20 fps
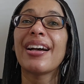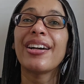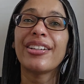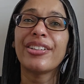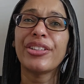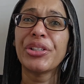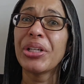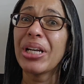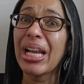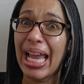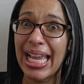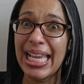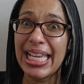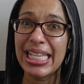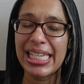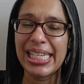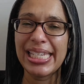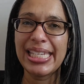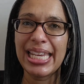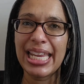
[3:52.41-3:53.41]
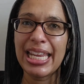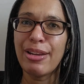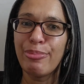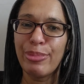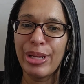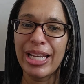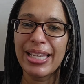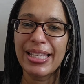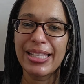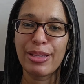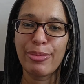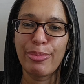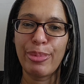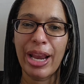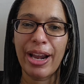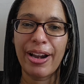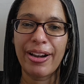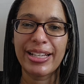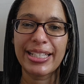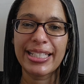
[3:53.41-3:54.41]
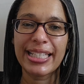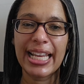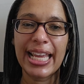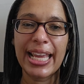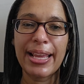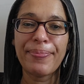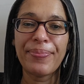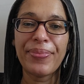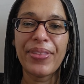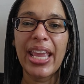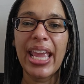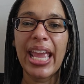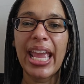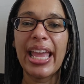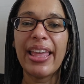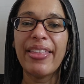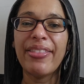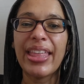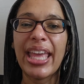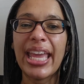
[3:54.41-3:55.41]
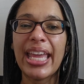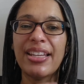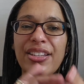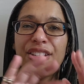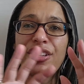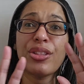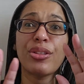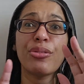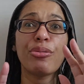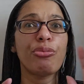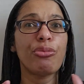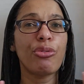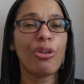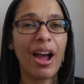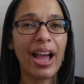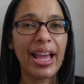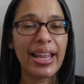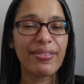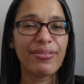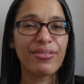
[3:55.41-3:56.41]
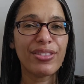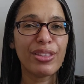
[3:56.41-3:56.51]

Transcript: good 8 to 10 minutes apparently. And then to the right of the